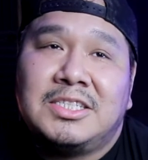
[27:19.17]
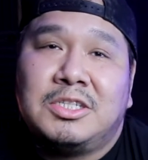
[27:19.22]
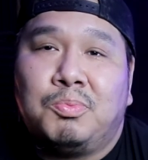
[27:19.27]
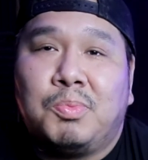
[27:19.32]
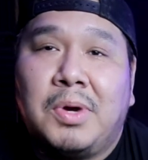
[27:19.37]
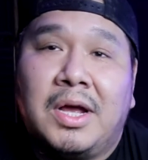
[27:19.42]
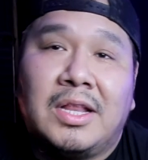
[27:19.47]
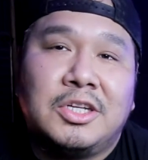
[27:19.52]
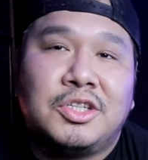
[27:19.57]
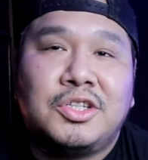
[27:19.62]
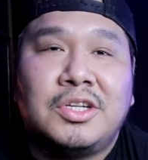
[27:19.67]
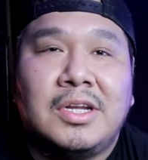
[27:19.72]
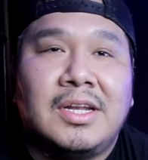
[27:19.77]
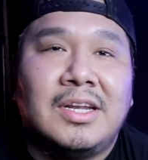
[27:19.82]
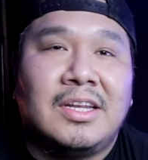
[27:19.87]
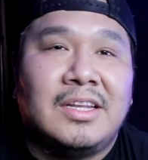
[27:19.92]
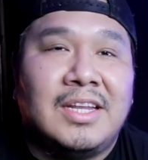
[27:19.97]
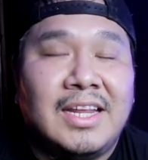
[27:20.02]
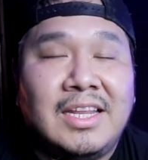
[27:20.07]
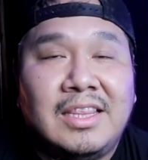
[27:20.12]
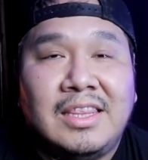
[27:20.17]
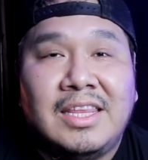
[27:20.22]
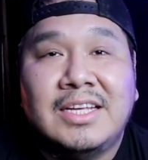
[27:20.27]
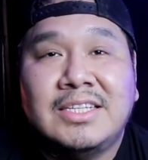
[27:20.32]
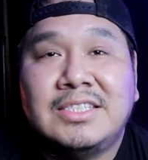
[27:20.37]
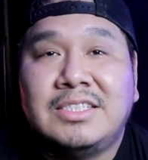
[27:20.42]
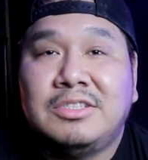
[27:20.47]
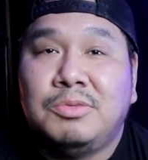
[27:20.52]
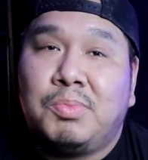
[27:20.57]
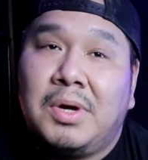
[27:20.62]
You probably should have did
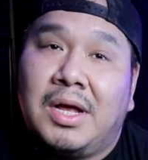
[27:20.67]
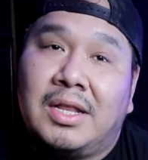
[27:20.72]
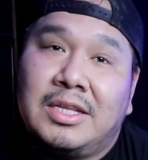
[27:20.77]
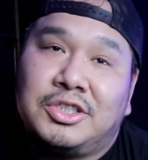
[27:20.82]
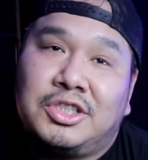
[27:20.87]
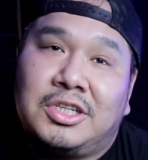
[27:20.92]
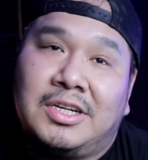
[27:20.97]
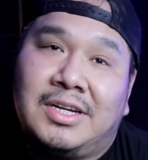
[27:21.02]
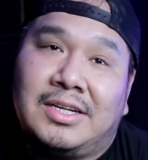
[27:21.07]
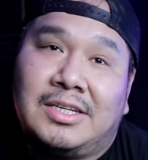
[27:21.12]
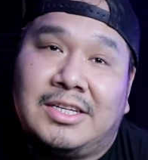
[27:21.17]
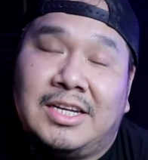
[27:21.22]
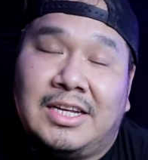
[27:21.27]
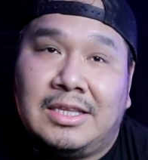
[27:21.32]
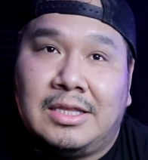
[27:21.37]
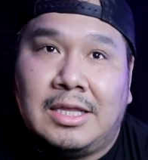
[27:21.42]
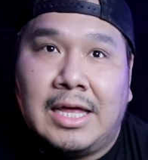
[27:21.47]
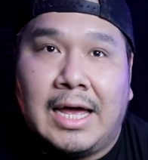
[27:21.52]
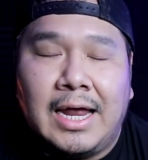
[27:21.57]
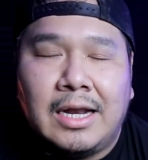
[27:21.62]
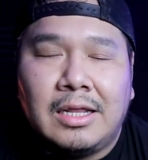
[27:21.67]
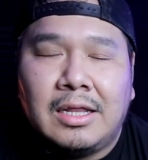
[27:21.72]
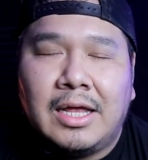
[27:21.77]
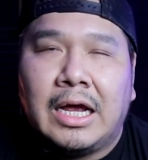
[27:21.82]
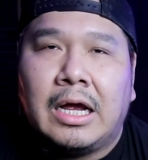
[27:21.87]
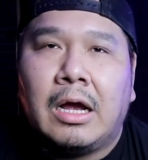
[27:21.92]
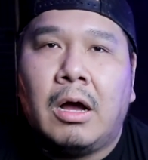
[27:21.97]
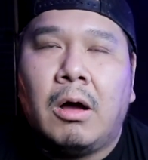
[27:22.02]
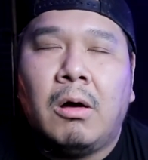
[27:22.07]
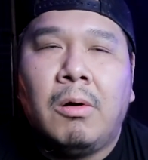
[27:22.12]
this. You probably should have did that.
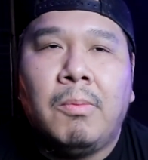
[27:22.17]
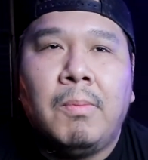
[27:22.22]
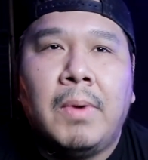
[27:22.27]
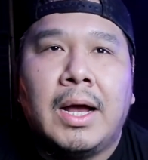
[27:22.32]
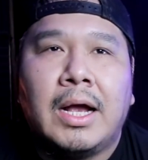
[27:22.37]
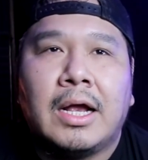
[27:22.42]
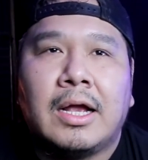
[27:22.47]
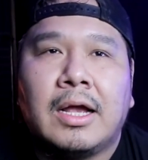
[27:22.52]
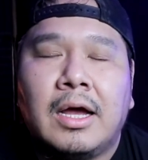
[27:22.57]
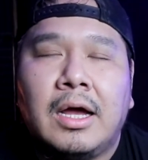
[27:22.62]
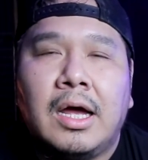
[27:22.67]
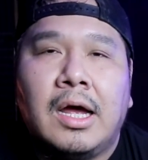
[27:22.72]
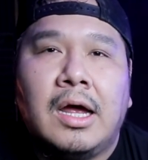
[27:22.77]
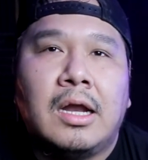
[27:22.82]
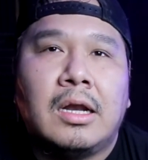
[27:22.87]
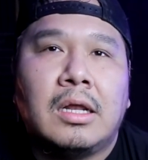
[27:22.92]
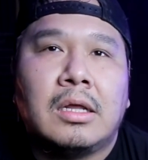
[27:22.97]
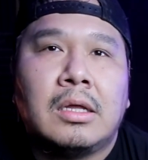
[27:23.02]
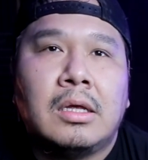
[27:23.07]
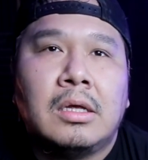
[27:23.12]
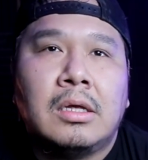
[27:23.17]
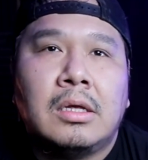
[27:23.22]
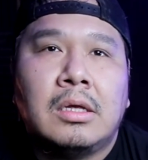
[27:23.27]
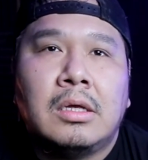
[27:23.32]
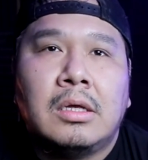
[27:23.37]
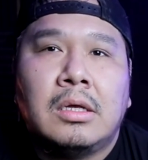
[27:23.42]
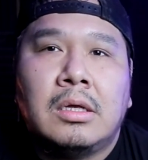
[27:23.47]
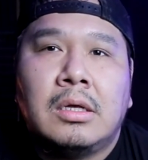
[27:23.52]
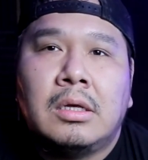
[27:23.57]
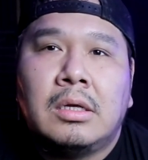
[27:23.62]
Like, oh my God.
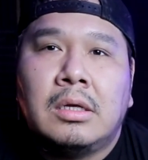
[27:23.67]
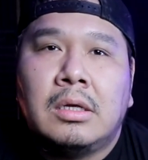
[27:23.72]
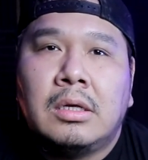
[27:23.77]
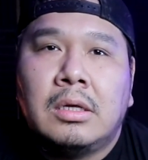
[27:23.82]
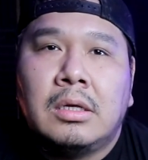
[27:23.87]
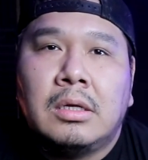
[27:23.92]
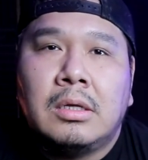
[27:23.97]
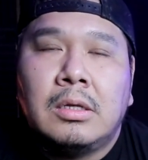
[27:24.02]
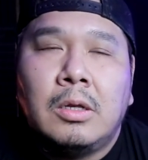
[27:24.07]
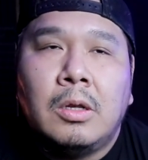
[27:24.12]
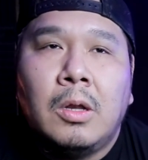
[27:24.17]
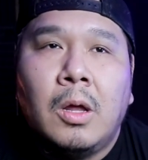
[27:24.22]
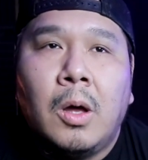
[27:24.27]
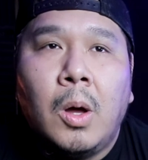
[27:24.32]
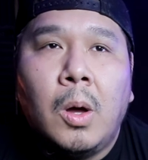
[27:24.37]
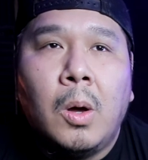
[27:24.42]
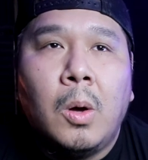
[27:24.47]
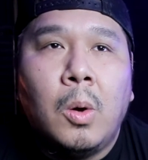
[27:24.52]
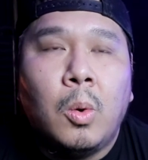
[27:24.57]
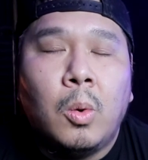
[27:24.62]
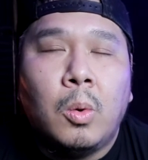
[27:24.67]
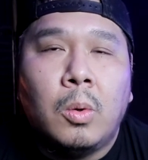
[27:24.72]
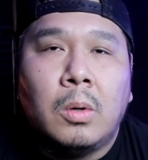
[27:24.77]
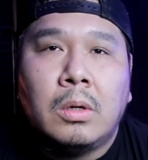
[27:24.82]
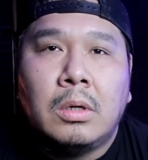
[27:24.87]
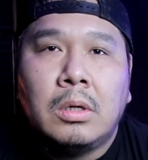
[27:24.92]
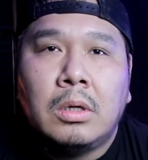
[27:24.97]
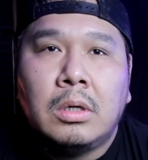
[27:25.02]
No.